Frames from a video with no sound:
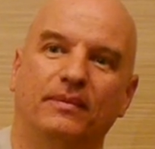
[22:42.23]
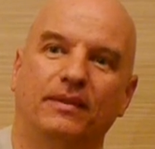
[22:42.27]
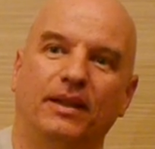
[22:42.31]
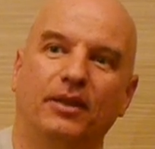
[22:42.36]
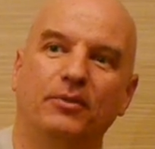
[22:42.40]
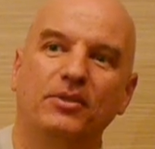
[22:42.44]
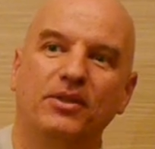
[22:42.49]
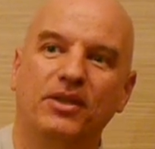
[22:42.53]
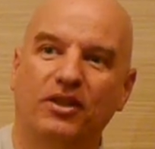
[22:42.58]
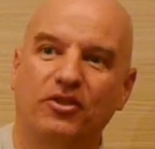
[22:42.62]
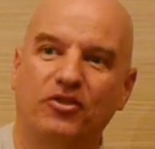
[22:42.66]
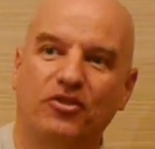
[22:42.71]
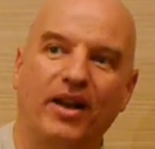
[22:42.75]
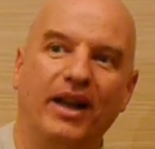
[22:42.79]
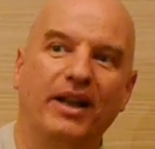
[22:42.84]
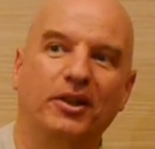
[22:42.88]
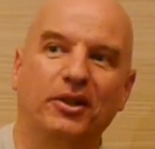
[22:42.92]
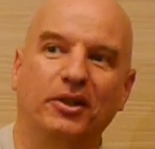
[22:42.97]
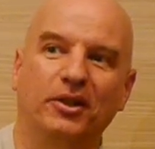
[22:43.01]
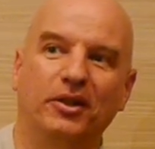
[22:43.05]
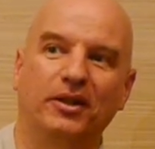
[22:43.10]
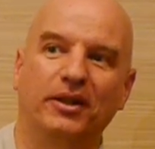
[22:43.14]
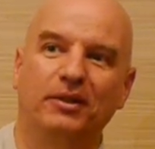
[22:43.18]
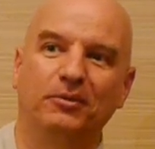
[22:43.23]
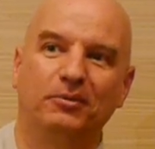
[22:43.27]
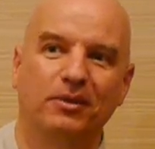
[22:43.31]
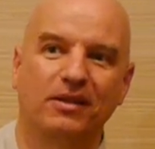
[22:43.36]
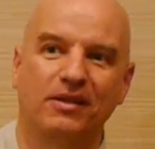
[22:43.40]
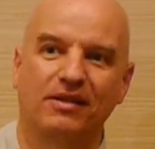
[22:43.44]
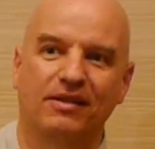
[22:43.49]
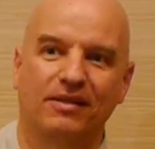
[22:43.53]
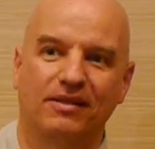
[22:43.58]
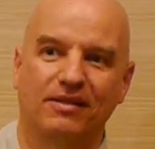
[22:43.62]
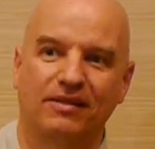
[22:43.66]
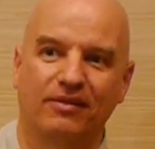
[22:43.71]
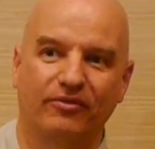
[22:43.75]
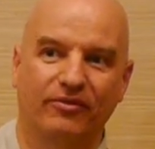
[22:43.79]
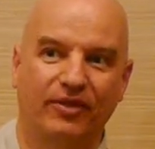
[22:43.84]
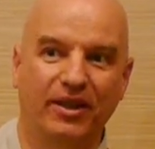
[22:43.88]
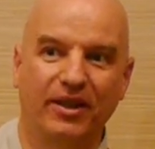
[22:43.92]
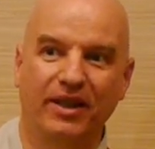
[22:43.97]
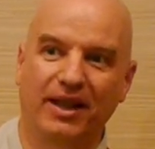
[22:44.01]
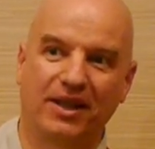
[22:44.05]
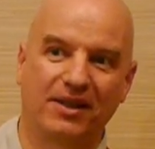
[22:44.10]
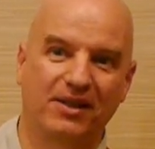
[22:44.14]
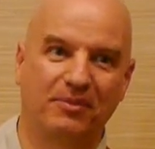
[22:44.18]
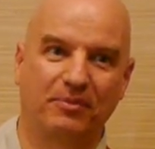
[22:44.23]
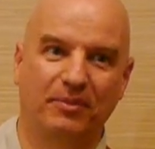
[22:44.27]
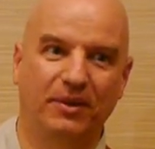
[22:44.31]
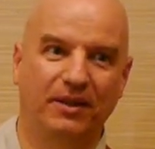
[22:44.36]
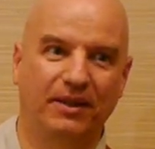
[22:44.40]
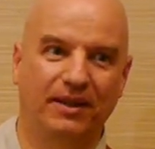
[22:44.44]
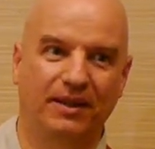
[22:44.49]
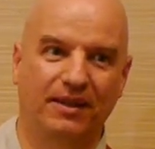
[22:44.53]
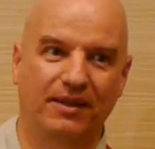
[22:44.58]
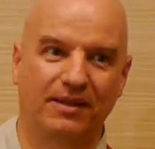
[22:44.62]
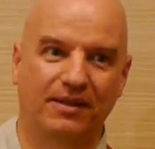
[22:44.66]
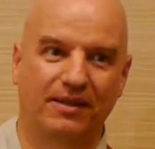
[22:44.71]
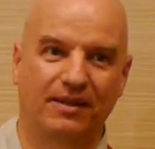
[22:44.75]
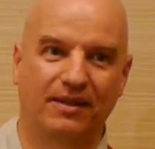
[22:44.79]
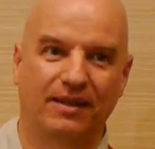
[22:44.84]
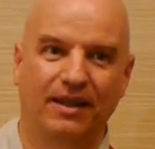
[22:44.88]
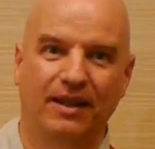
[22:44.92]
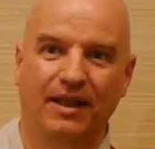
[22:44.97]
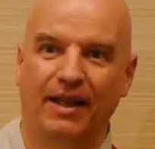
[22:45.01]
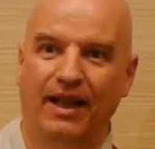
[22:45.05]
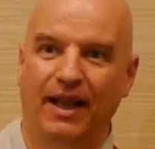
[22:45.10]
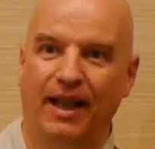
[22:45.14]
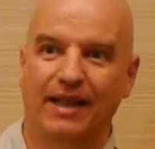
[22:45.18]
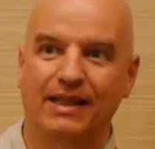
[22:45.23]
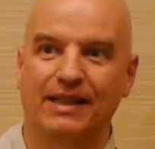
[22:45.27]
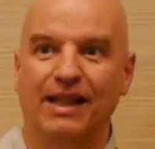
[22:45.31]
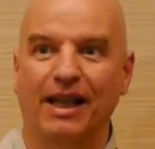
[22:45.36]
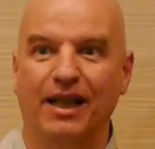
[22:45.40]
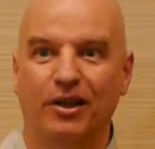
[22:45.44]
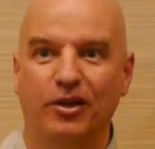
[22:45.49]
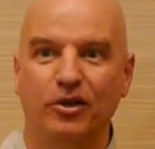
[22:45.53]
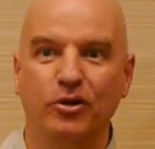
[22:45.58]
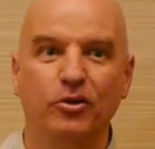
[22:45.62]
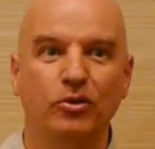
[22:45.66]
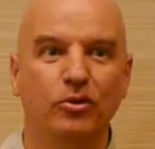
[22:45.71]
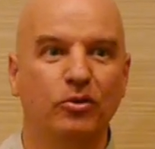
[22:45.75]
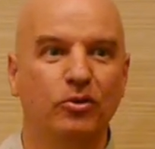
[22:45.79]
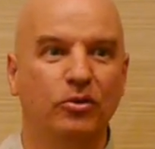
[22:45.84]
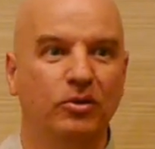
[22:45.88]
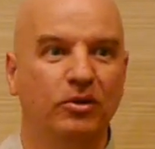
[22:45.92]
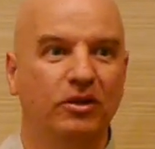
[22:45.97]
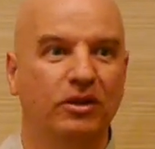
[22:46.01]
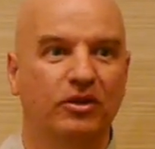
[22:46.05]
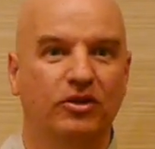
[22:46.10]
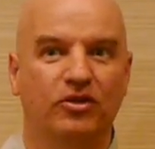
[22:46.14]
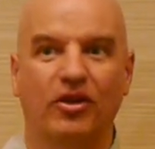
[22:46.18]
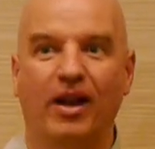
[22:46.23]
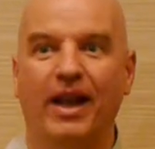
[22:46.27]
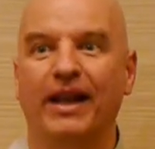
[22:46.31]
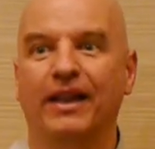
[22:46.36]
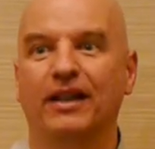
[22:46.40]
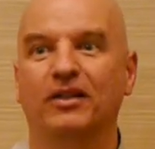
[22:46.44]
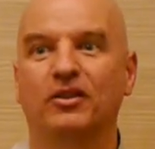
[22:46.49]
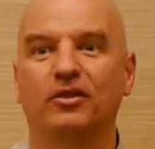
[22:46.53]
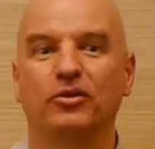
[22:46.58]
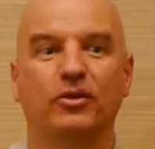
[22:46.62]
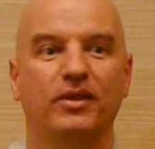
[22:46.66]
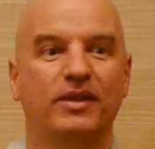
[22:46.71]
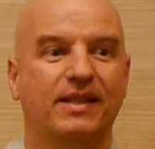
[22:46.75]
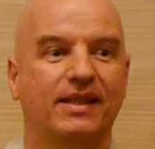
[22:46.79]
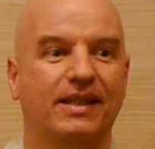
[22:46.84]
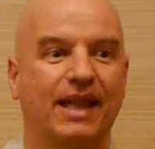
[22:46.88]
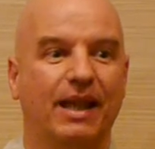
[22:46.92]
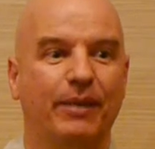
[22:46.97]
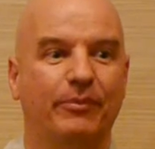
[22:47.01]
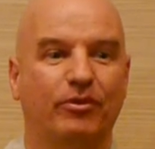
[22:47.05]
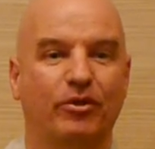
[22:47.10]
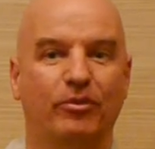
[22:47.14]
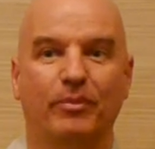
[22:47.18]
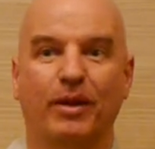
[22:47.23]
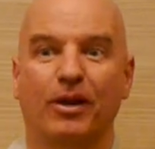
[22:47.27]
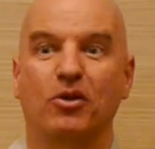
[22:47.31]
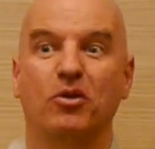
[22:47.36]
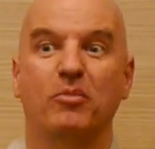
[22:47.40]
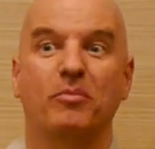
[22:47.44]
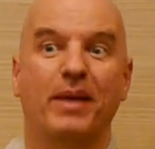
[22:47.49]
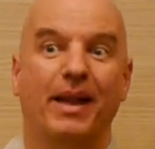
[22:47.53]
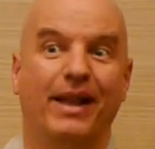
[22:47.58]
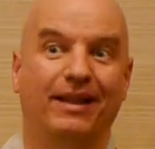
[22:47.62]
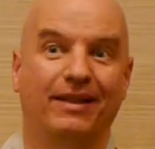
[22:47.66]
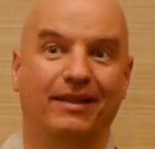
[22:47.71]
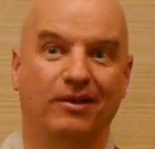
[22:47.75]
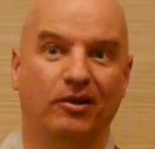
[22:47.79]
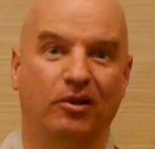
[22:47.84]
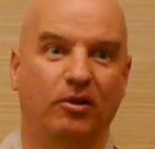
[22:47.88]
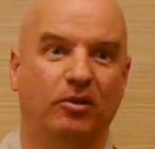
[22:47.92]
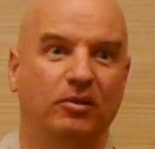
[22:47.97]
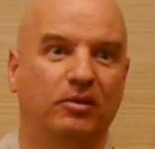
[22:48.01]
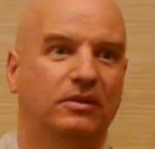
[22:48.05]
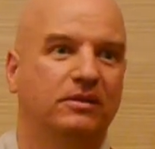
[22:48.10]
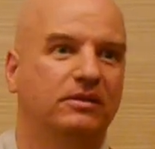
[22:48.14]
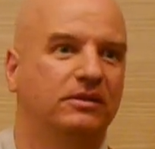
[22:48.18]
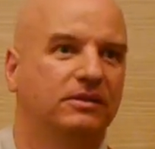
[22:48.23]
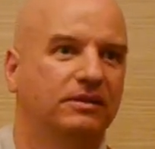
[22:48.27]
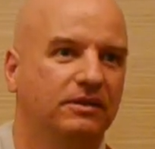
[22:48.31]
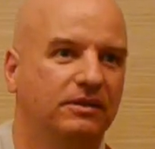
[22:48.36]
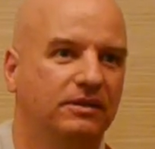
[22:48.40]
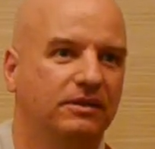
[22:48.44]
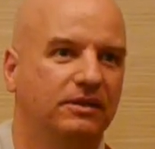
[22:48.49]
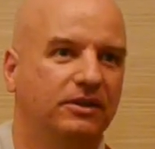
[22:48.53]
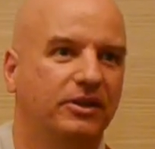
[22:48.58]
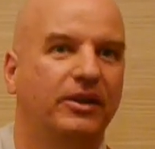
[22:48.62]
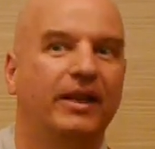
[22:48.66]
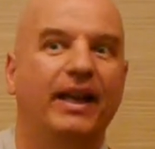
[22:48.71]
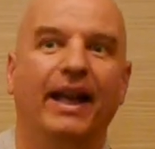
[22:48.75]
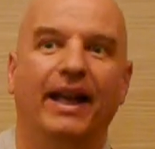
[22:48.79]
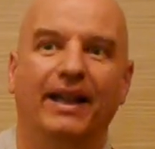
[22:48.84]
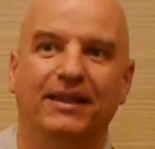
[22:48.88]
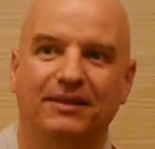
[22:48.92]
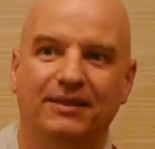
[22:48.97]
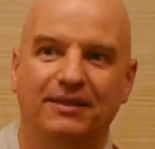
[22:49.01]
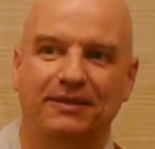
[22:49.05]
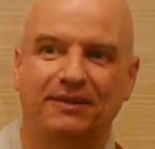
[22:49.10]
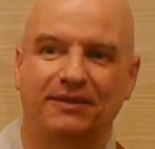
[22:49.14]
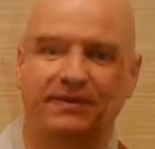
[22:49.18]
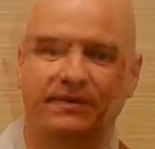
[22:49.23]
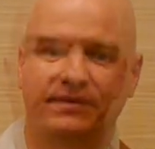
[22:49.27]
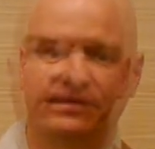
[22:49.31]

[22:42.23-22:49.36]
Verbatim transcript: He was a tracker, he was very experienced. It's like you trying to escape from a commando. You can't.